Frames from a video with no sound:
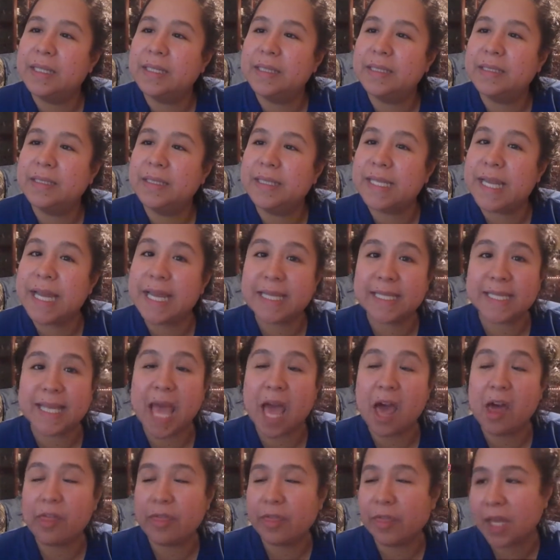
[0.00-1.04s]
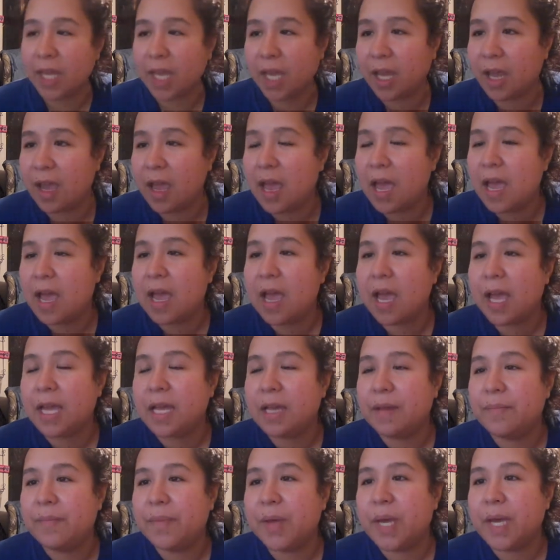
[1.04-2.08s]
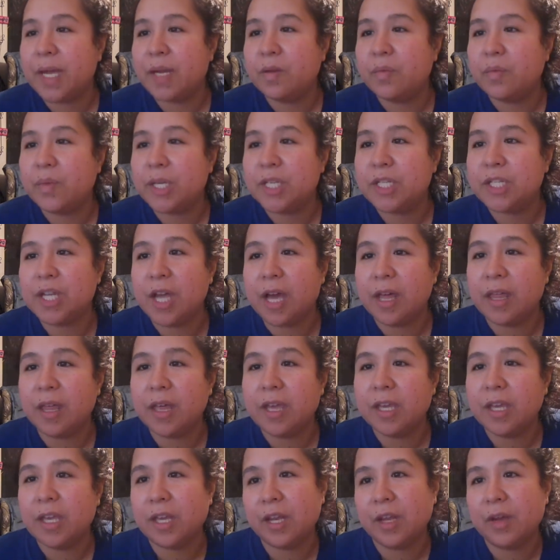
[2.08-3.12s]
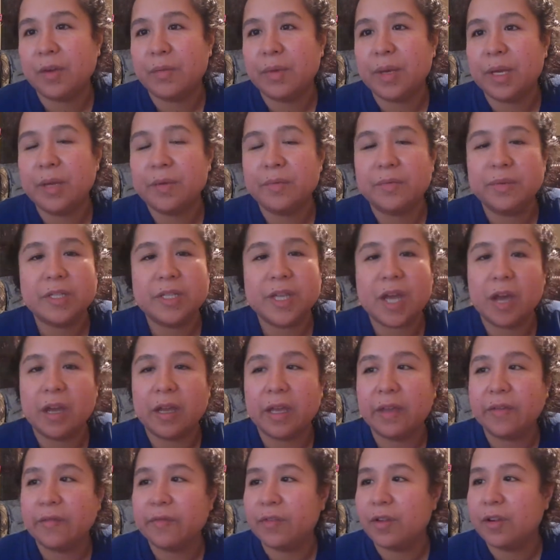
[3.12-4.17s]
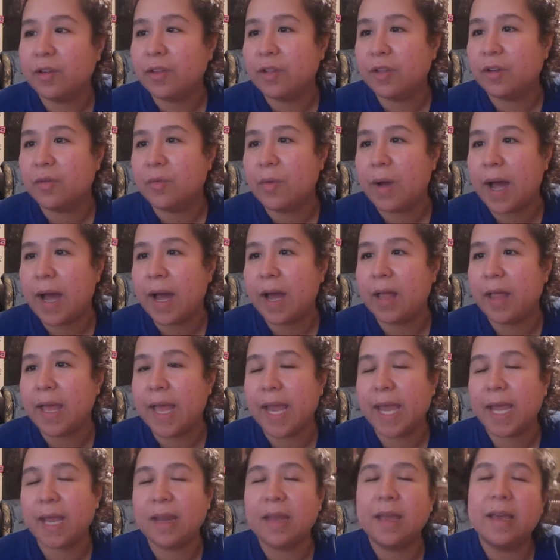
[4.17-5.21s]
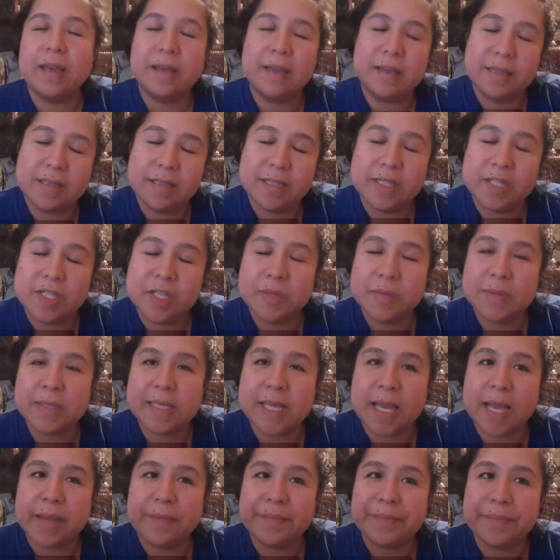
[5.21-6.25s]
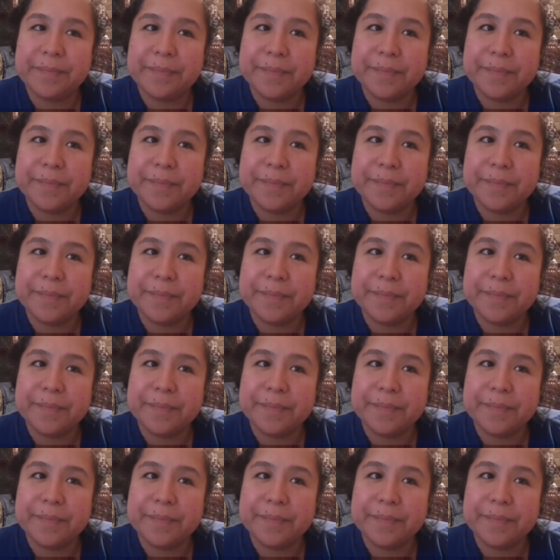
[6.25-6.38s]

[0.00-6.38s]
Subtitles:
stays healthy. But we were talking for a little while, and she was like,